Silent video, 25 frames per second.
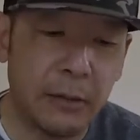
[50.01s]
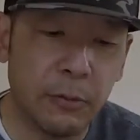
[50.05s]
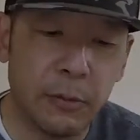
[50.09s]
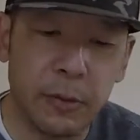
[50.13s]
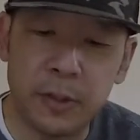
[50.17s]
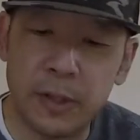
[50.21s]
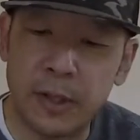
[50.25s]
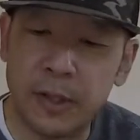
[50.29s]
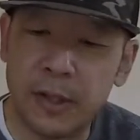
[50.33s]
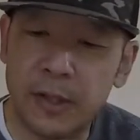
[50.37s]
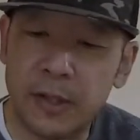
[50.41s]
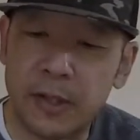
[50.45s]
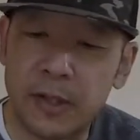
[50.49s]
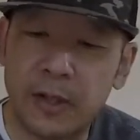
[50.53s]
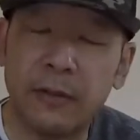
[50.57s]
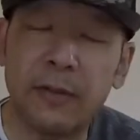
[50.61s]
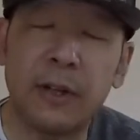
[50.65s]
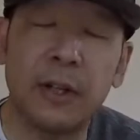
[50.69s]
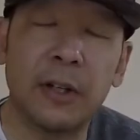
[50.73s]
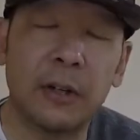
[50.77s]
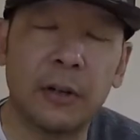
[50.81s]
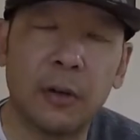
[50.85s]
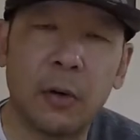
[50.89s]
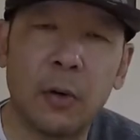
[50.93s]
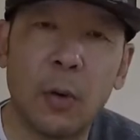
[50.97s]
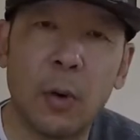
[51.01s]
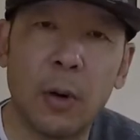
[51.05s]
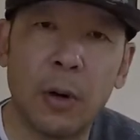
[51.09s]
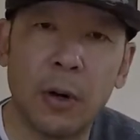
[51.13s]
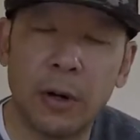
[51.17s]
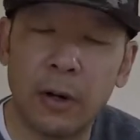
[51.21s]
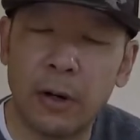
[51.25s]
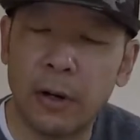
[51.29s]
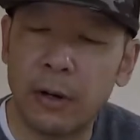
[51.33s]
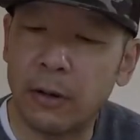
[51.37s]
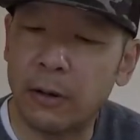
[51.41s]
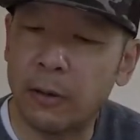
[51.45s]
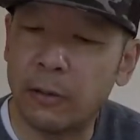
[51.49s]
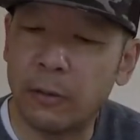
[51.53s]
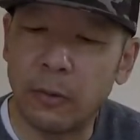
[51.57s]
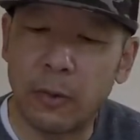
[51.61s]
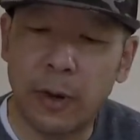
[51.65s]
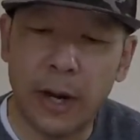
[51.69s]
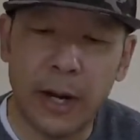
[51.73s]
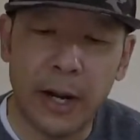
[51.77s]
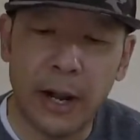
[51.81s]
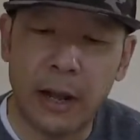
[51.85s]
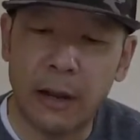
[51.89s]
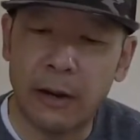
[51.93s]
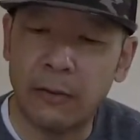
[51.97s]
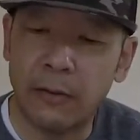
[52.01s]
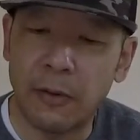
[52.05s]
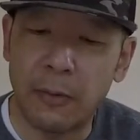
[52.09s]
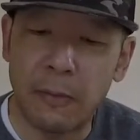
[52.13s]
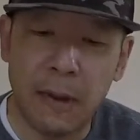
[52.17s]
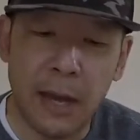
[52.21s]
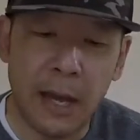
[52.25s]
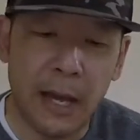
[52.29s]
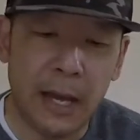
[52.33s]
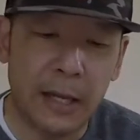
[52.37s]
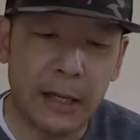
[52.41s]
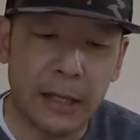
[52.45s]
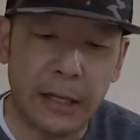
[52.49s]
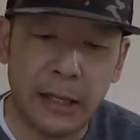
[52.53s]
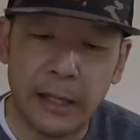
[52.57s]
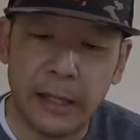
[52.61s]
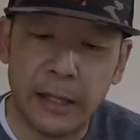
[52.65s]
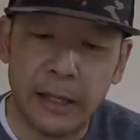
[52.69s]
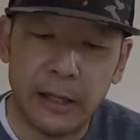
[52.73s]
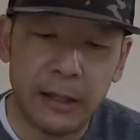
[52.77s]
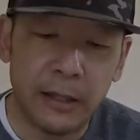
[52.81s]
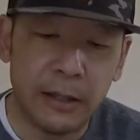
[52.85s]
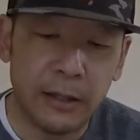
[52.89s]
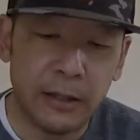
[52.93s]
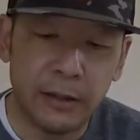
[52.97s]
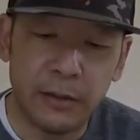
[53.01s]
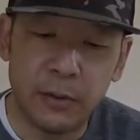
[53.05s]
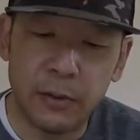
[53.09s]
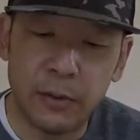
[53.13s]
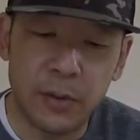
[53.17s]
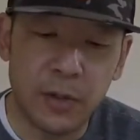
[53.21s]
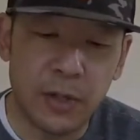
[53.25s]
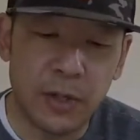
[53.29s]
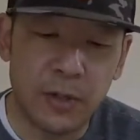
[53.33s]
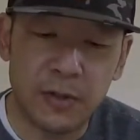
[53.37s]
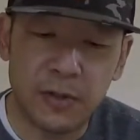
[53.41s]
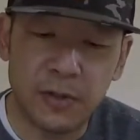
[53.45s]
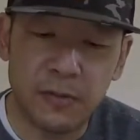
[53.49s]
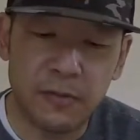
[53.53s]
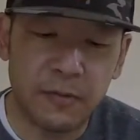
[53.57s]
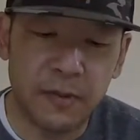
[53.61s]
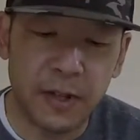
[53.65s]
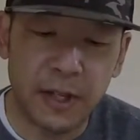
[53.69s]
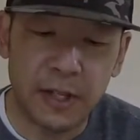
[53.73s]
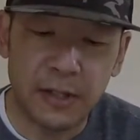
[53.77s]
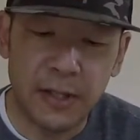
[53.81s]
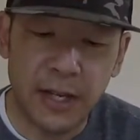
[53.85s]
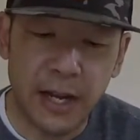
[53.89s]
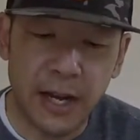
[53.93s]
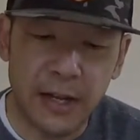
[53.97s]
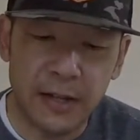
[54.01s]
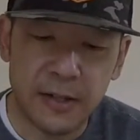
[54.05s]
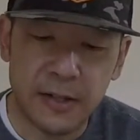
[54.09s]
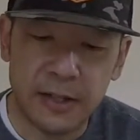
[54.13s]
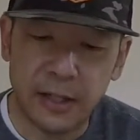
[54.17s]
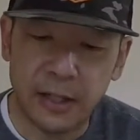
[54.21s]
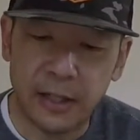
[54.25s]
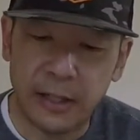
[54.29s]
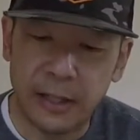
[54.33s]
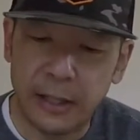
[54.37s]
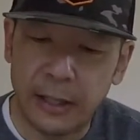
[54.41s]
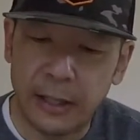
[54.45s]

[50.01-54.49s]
It was a 7 1/4 right out of the mat. It was just fantastic.